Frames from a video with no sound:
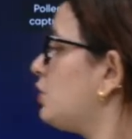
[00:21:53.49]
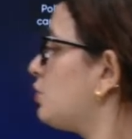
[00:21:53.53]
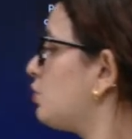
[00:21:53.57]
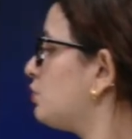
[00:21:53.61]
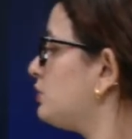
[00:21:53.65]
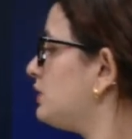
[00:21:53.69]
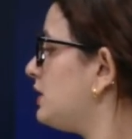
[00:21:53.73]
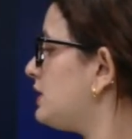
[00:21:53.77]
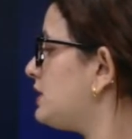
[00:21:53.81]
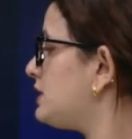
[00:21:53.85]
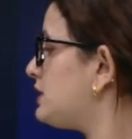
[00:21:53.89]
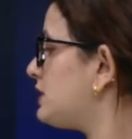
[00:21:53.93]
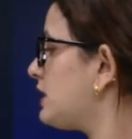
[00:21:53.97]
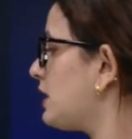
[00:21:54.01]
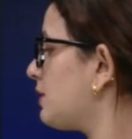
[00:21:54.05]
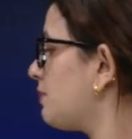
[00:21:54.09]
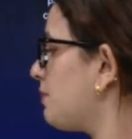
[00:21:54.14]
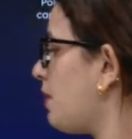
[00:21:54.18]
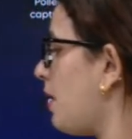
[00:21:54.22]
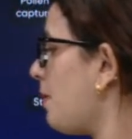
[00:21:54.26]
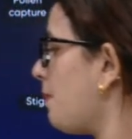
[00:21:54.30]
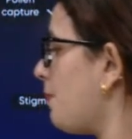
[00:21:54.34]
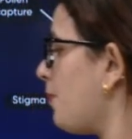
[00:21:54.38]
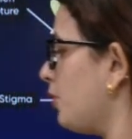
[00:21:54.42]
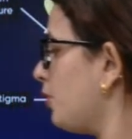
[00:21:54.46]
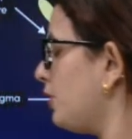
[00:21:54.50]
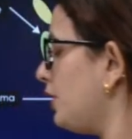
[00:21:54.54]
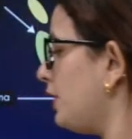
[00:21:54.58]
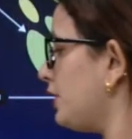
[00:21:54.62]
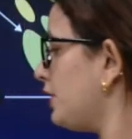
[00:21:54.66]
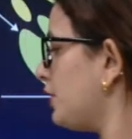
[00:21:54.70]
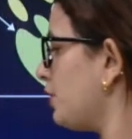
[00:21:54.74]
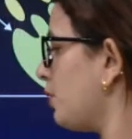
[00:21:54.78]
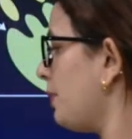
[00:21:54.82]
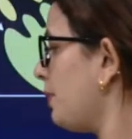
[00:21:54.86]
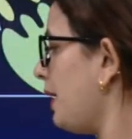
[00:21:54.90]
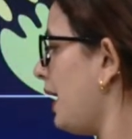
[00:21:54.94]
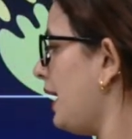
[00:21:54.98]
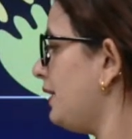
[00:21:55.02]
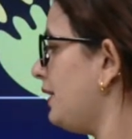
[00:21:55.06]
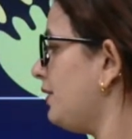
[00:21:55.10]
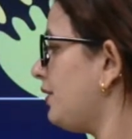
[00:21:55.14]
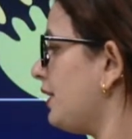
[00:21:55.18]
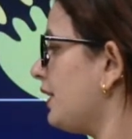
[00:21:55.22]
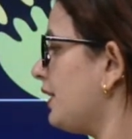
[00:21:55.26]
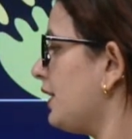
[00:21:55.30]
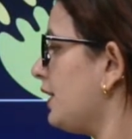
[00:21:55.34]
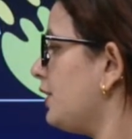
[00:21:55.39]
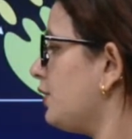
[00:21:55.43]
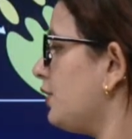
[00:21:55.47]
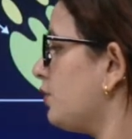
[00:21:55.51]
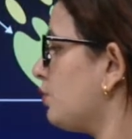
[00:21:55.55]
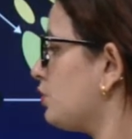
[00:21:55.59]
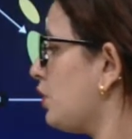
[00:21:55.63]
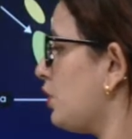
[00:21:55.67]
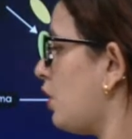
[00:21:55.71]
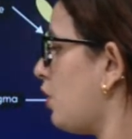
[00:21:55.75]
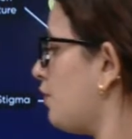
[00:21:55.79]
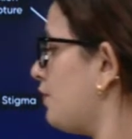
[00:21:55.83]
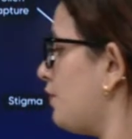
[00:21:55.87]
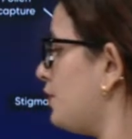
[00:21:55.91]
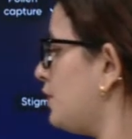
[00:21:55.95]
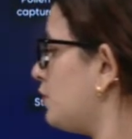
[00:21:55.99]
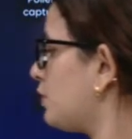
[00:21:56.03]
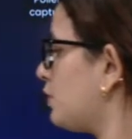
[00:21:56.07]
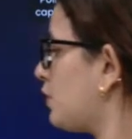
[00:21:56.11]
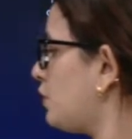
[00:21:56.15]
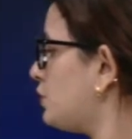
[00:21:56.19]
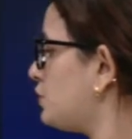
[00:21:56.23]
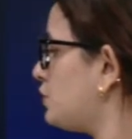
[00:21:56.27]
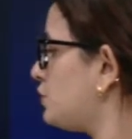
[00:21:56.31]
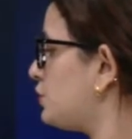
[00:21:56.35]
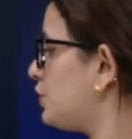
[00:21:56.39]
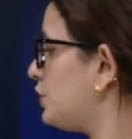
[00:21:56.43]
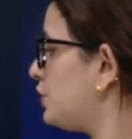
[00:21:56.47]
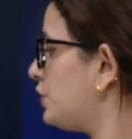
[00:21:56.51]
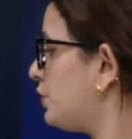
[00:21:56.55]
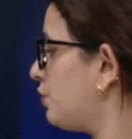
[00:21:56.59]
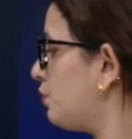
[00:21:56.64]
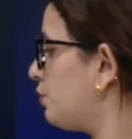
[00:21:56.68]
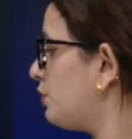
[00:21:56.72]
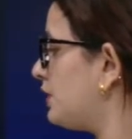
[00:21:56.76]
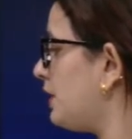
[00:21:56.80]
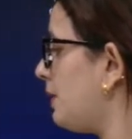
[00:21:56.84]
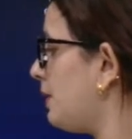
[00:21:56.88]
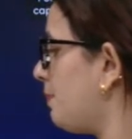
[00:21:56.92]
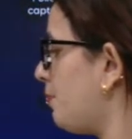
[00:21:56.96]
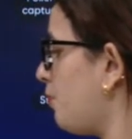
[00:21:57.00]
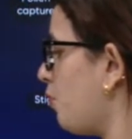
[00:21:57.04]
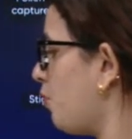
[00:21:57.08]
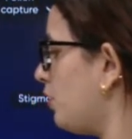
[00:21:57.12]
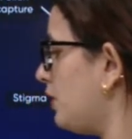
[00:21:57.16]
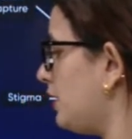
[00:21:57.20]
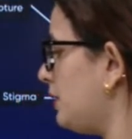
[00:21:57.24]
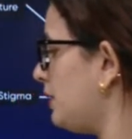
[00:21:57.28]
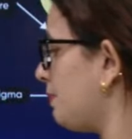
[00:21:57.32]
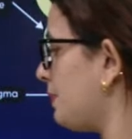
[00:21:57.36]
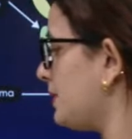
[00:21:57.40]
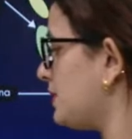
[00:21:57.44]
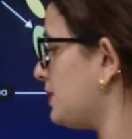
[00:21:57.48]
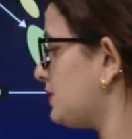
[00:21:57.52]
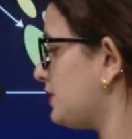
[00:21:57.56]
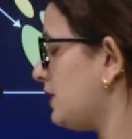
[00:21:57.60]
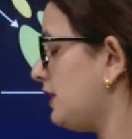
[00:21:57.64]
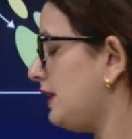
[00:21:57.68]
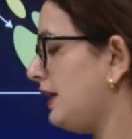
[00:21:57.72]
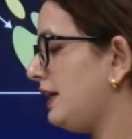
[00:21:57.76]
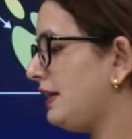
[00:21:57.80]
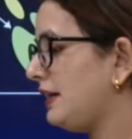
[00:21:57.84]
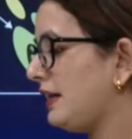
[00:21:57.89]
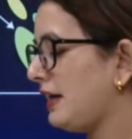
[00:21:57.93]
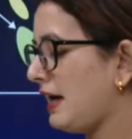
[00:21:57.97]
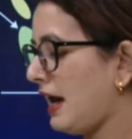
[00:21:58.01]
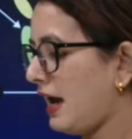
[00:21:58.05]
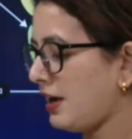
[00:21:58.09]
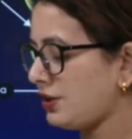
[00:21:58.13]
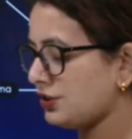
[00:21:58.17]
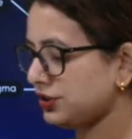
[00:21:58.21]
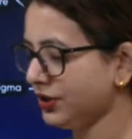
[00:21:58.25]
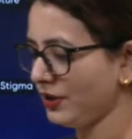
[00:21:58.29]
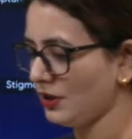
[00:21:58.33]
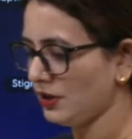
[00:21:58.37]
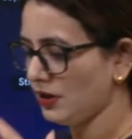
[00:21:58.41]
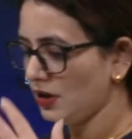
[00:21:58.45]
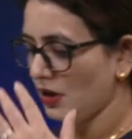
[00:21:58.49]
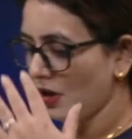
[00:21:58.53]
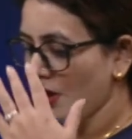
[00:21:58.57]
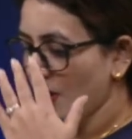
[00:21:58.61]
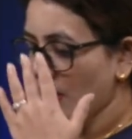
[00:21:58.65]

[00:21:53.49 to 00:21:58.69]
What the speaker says: to the stigma, pollen tube entering into the ovule constitute the pollen pistil interaction.